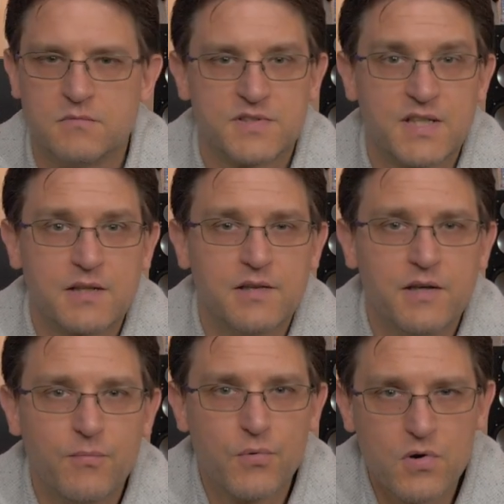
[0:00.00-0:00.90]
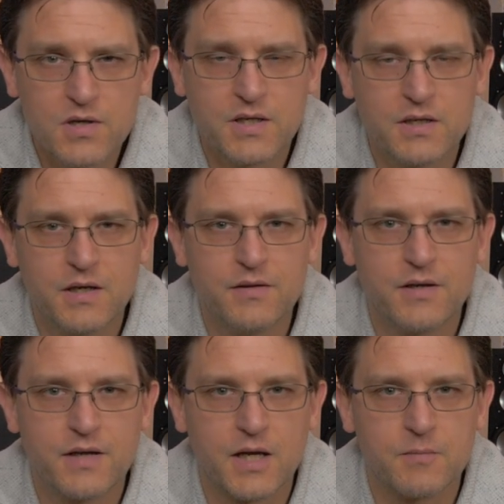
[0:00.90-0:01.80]
suddenly working in
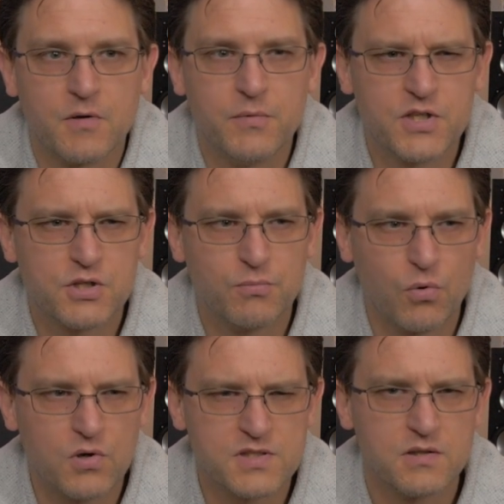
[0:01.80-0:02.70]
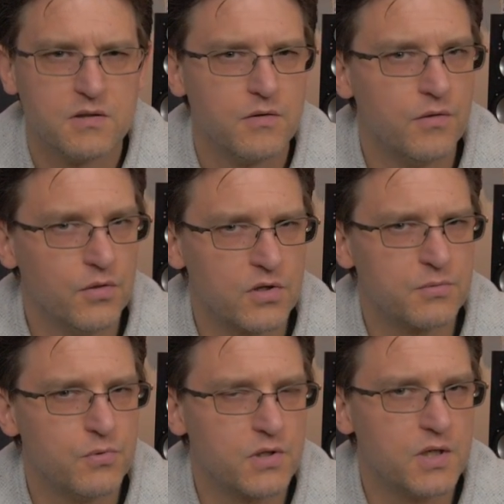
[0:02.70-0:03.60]
the game, which was
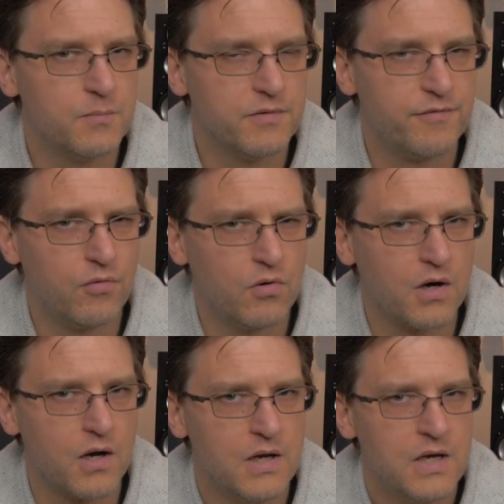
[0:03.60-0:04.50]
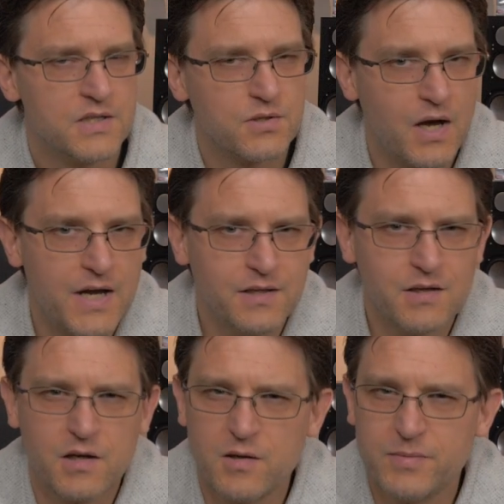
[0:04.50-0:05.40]
not working before. So I
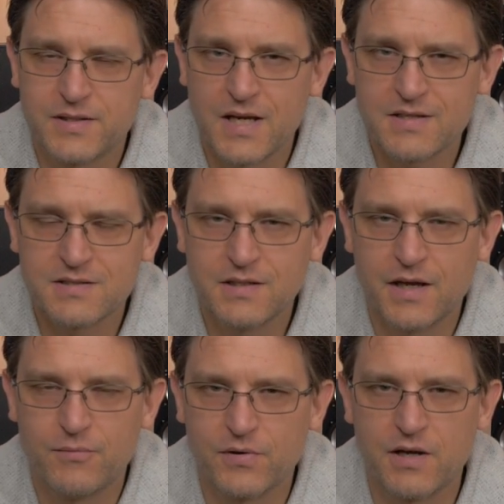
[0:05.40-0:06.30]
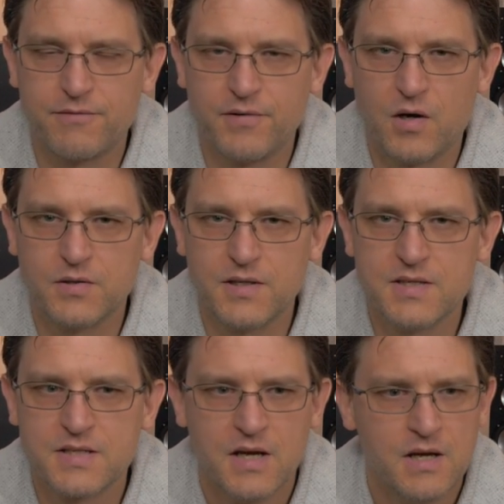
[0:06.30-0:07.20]
did a little bit testing, and what I found
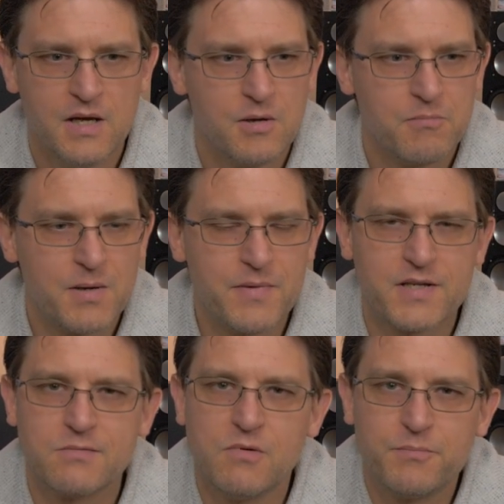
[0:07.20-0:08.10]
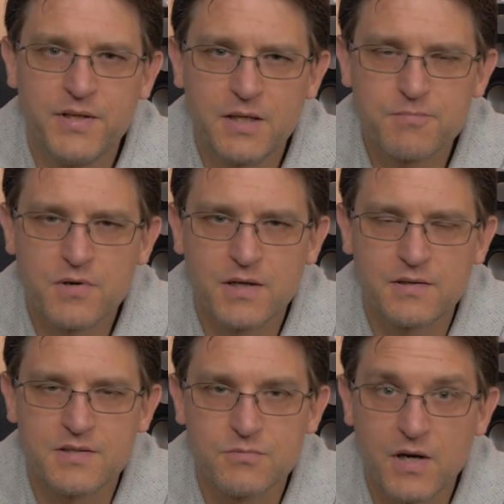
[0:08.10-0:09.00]
is my maximum peak
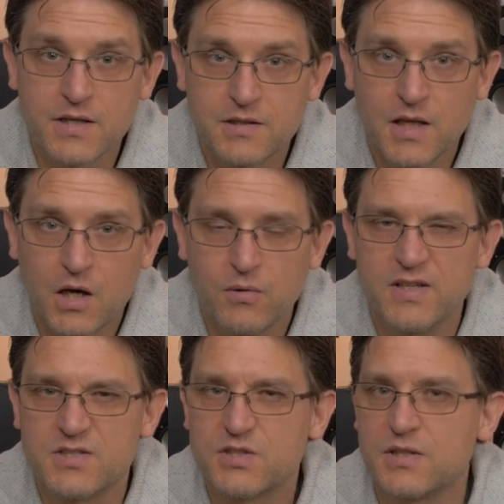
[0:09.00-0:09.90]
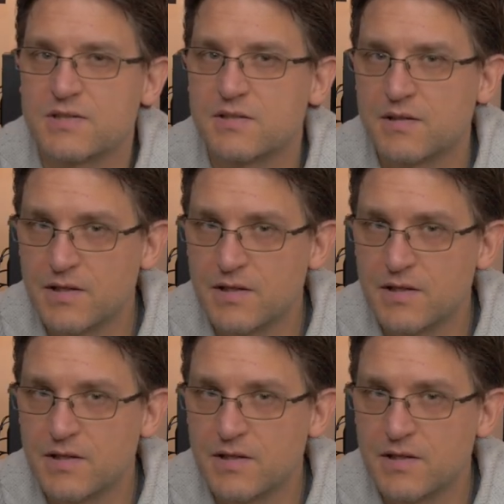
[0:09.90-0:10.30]
brightness right now is just